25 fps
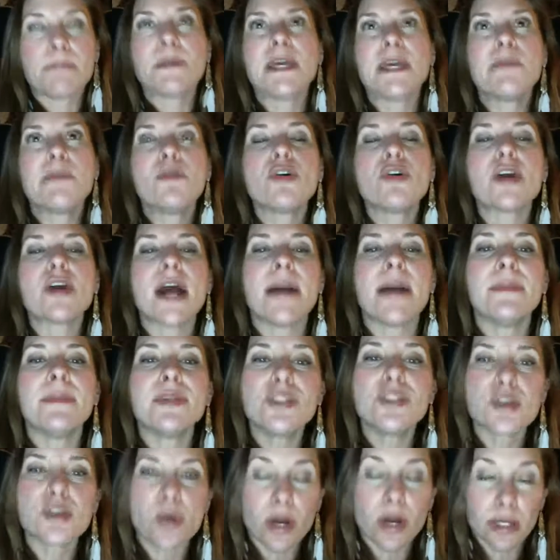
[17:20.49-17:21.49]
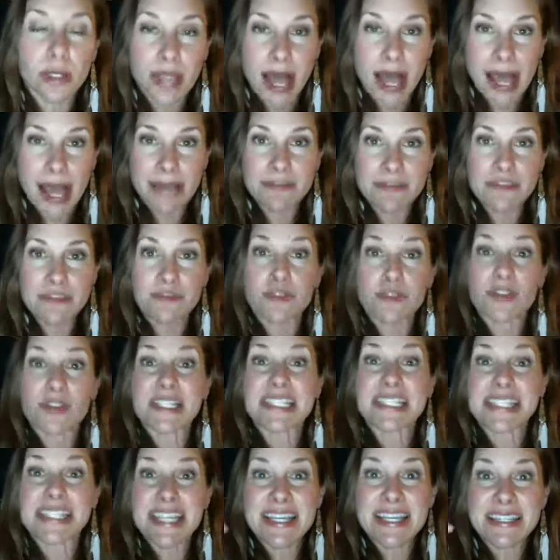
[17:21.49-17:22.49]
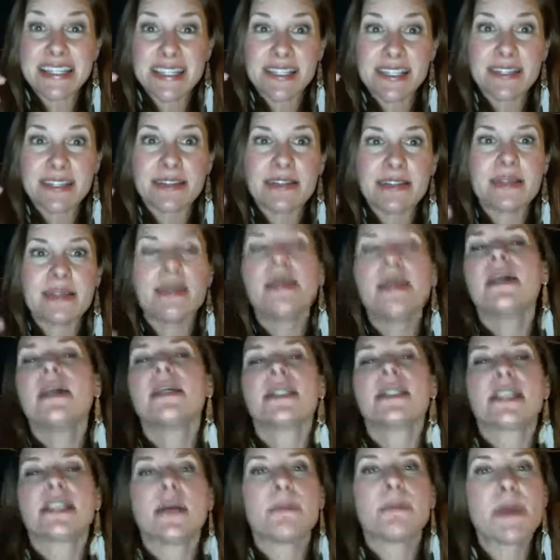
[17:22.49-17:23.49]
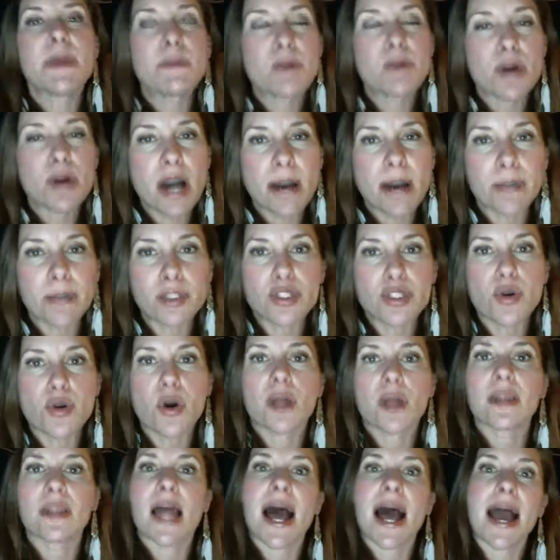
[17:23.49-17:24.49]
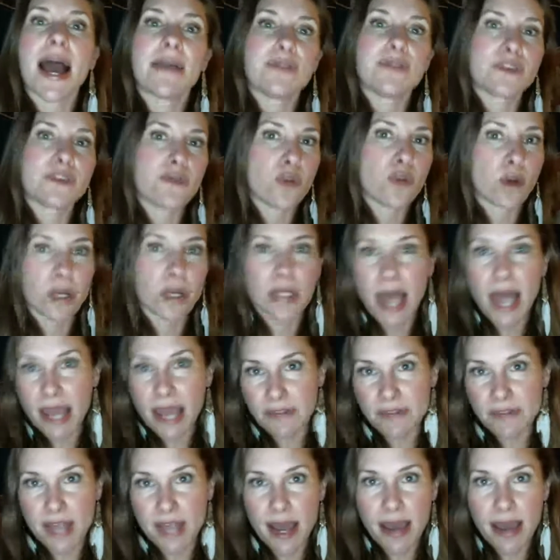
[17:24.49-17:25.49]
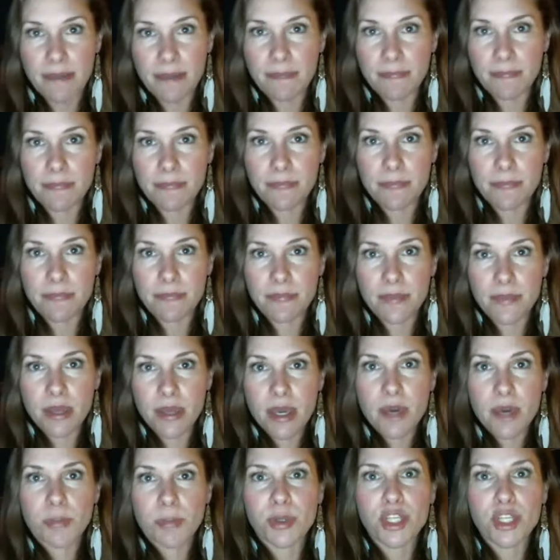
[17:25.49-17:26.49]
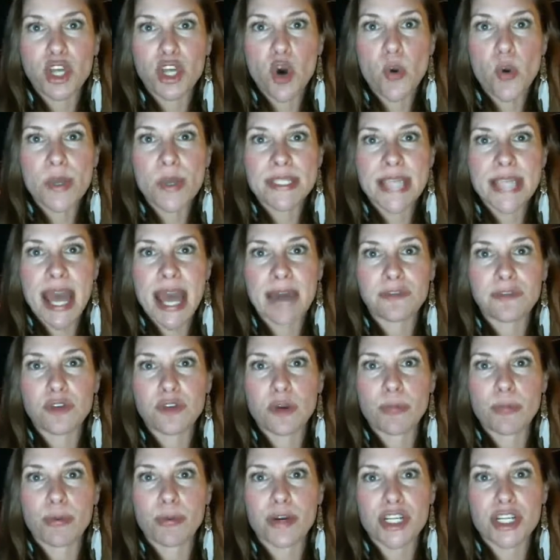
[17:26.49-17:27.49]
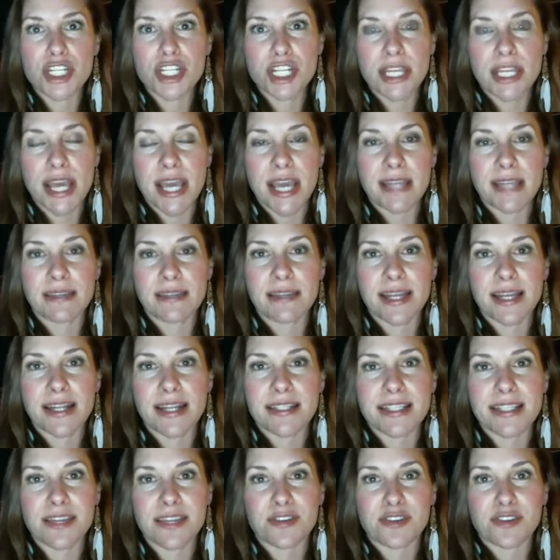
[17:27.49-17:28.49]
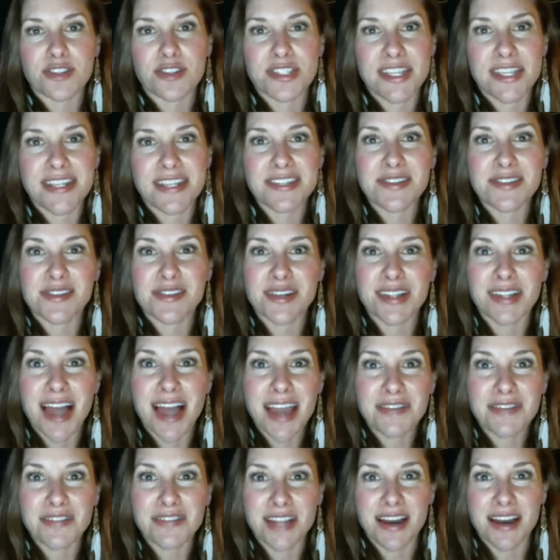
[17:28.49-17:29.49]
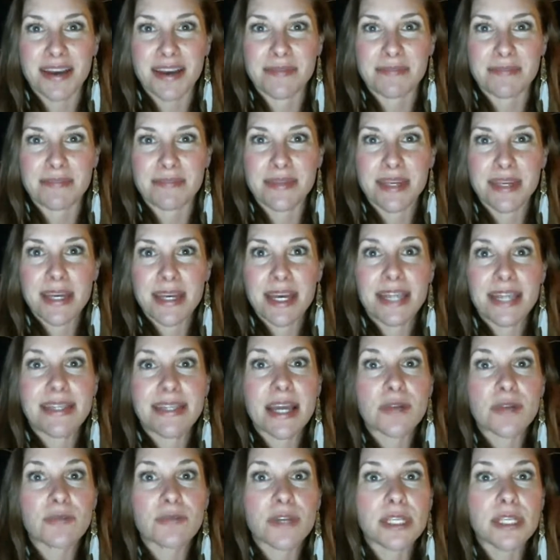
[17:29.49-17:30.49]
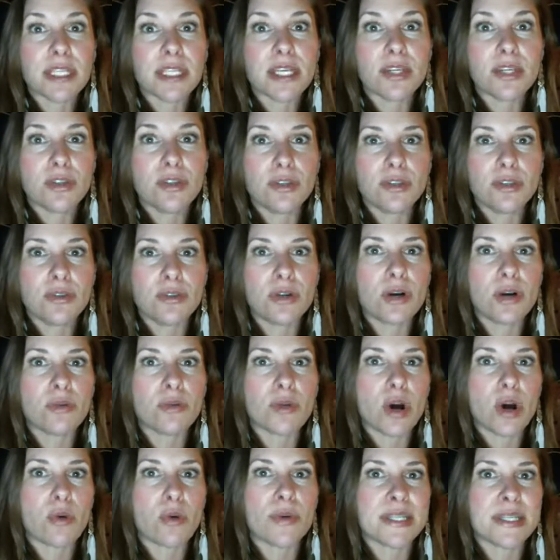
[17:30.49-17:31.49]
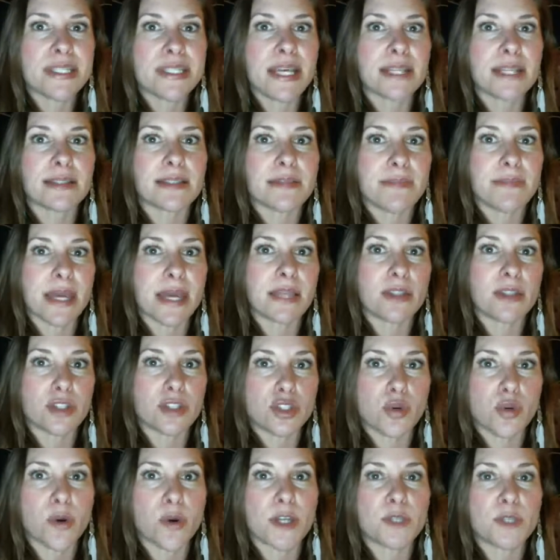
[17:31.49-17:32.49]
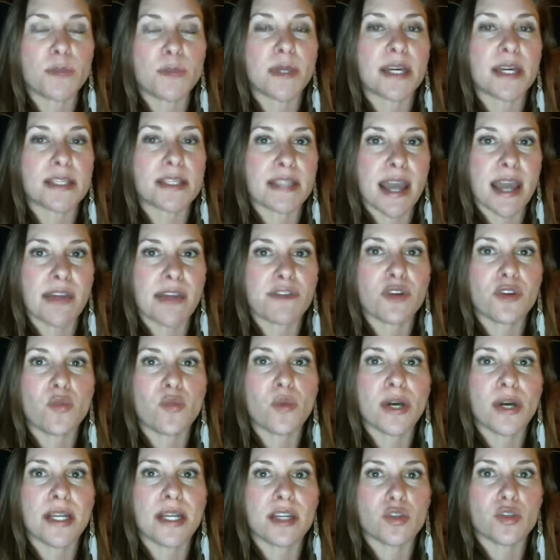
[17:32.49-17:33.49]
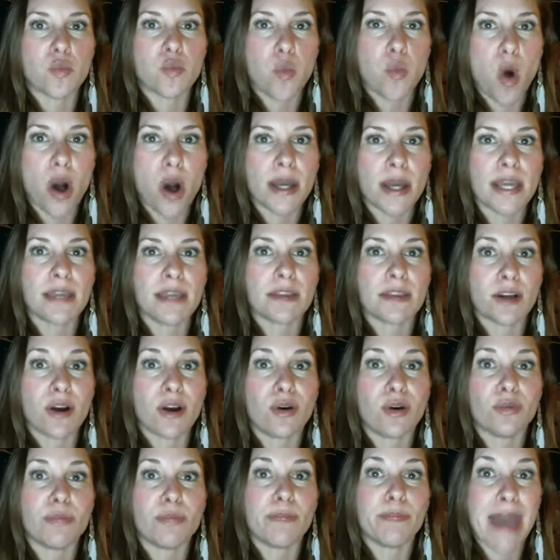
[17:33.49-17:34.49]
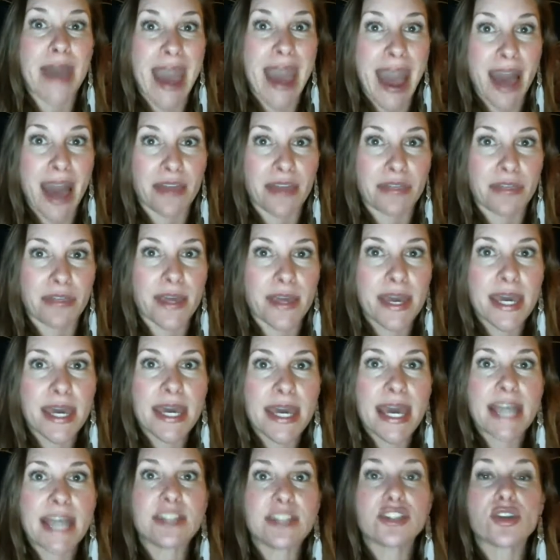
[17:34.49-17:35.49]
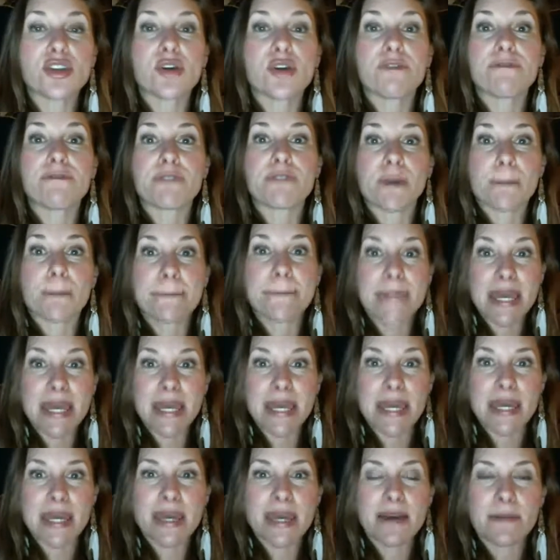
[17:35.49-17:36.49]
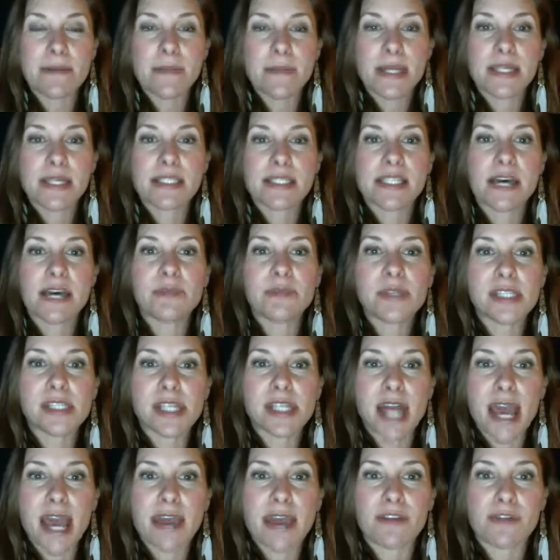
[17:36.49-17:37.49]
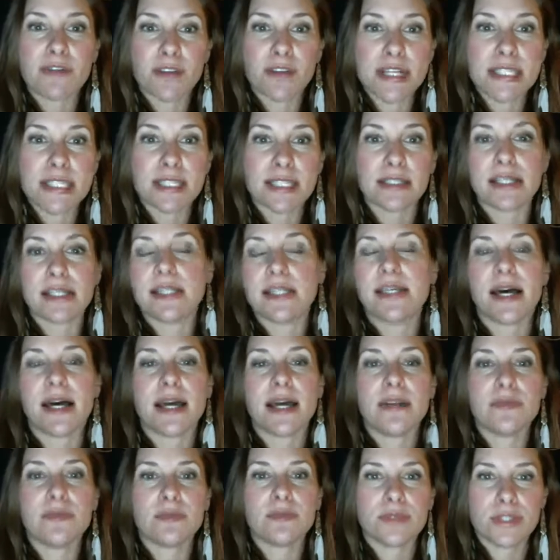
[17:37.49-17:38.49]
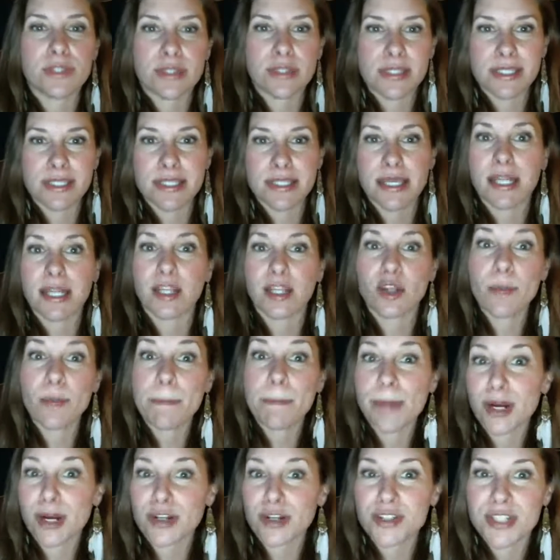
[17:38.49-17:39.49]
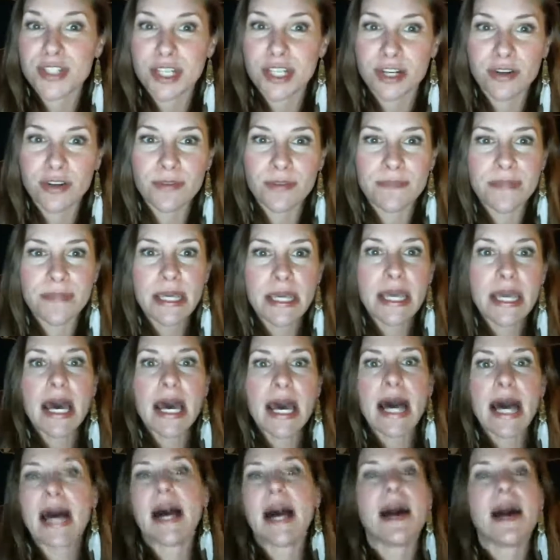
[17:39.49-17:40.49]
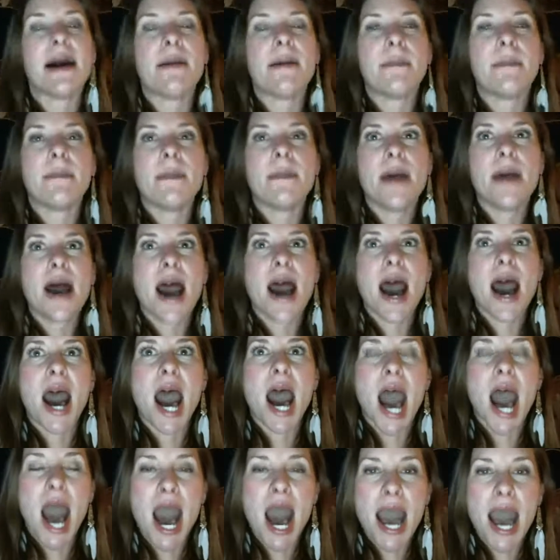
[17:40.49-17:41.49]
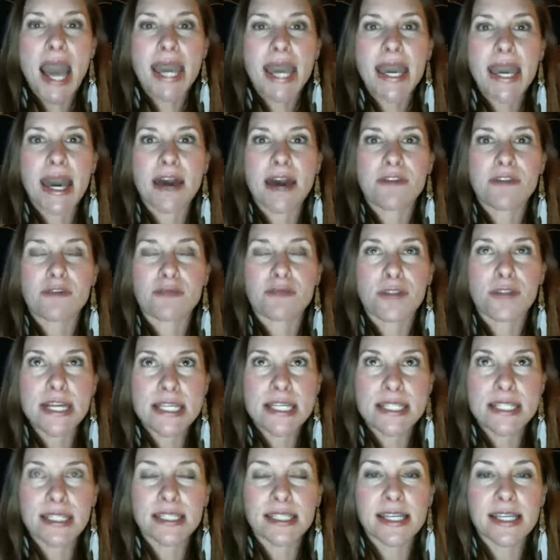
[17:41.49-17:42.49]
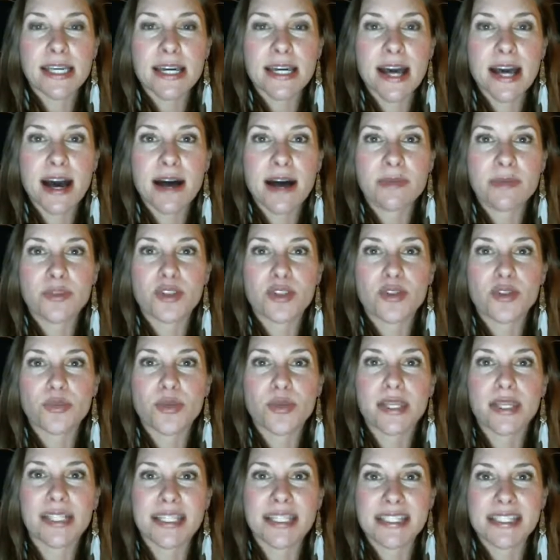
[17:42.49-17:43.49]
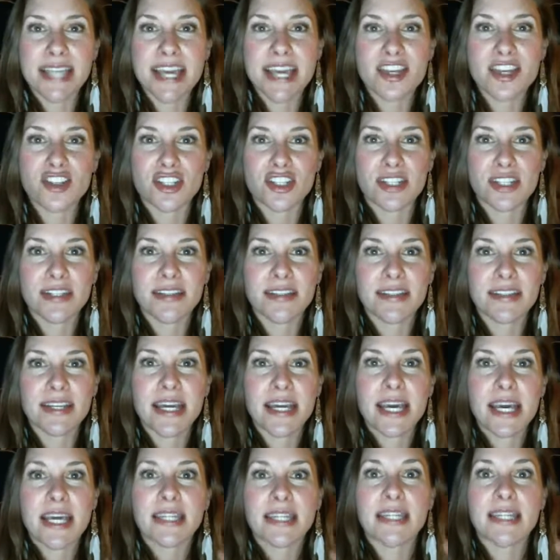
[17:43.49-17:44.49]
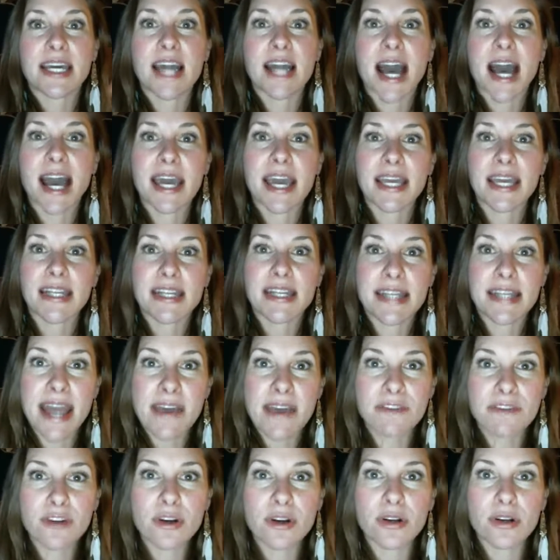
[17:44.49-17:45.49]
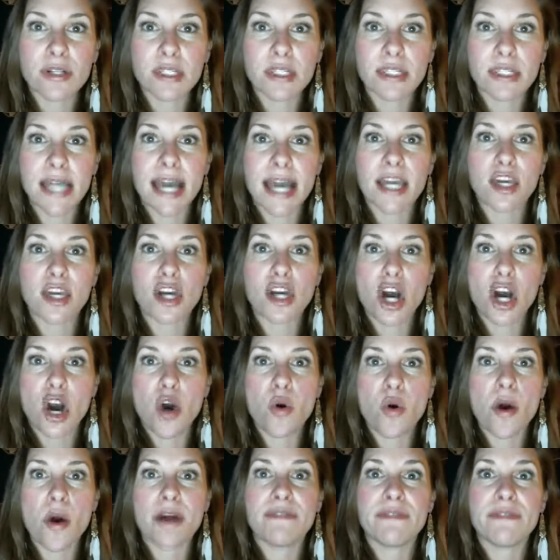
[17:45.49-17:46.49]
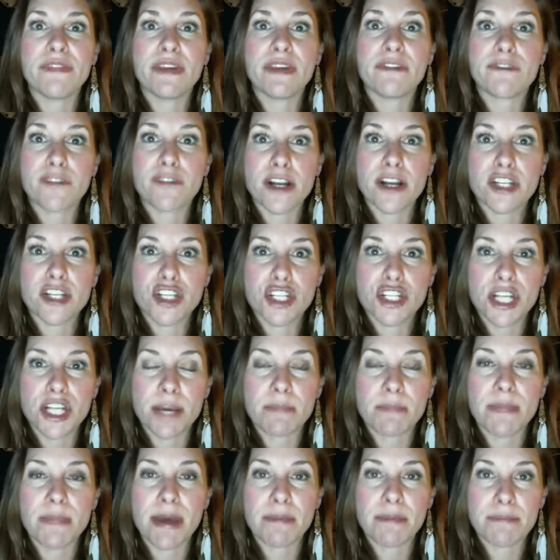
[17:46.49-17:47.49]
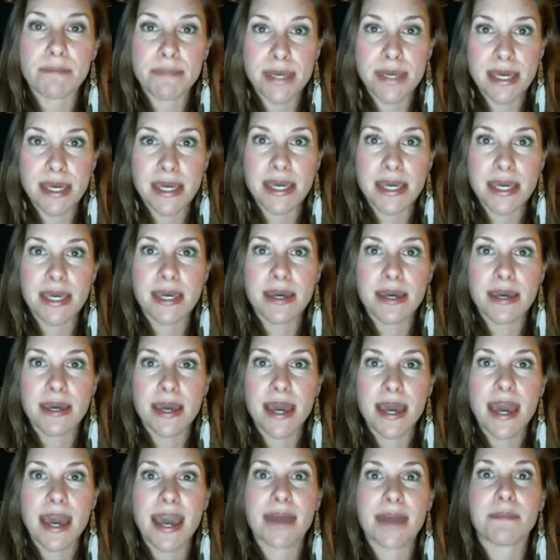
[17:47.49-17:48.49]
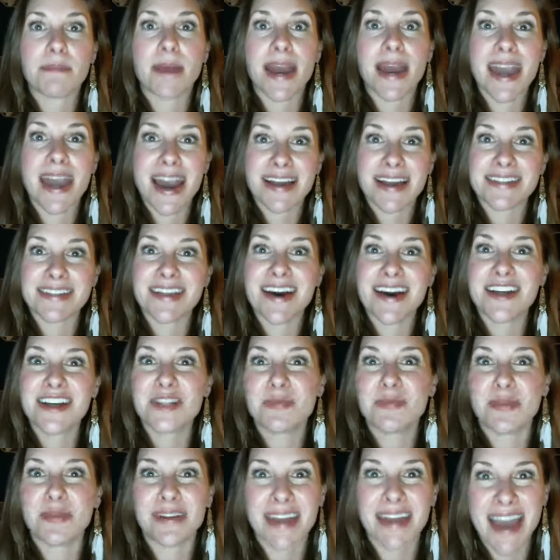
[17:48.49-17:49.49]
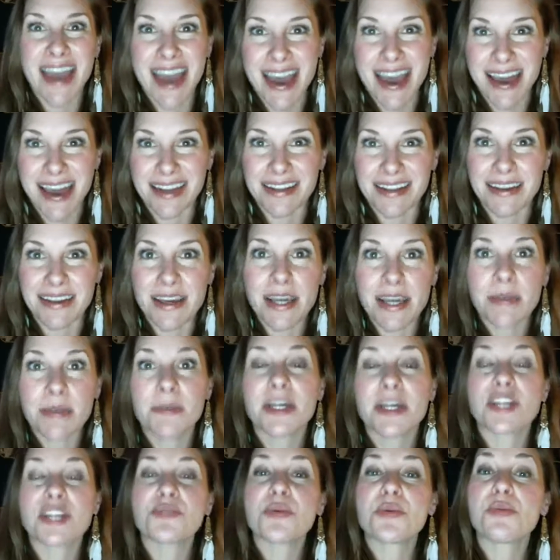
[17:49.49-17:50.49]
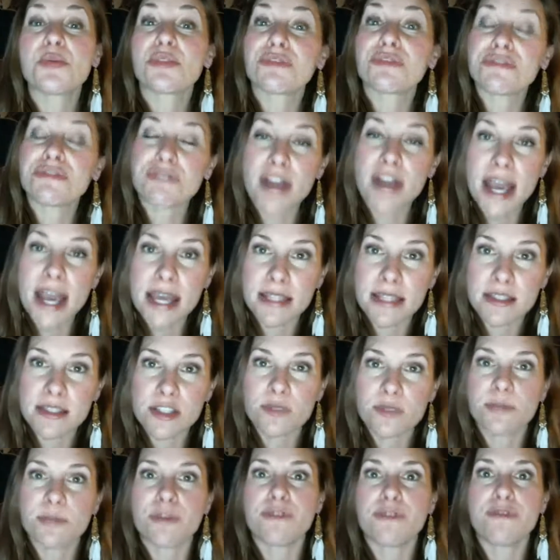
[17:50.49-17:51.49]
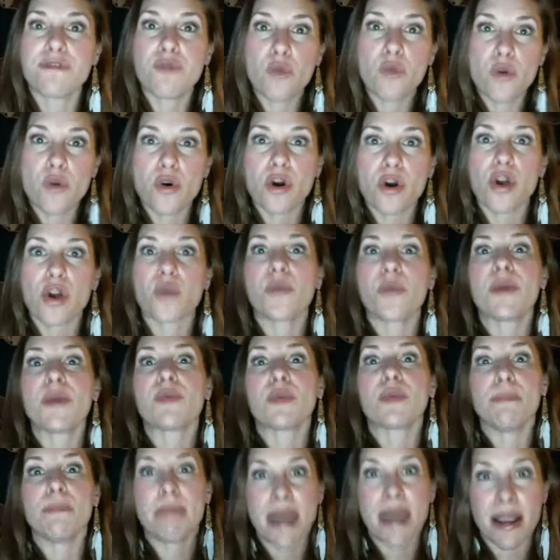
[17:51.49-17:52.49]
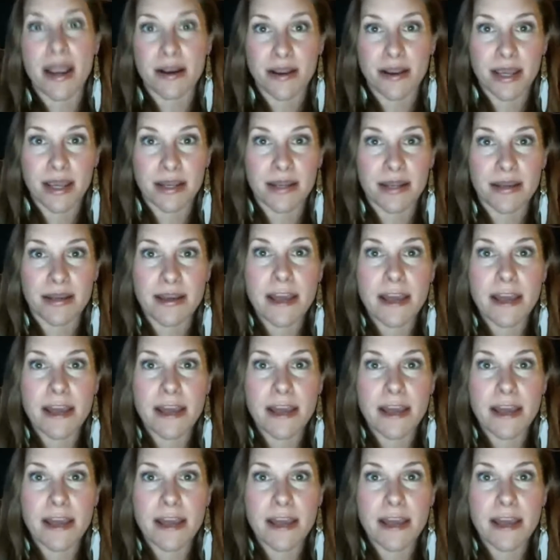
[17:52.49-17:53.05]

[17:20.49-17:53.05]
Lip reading: People come into our lives for a season. Some people come into our lives for a lifetime. But you always have to appreciate that it's either a season or a lifetime. And that really, you don't always get to make the choice because everyone is walking their own path. And so for me, something that I have recently done, this is getting a little personal, I have recently come to the realization that I never let go of the friendship that me and my ex-husband had, because we were friends before we were married.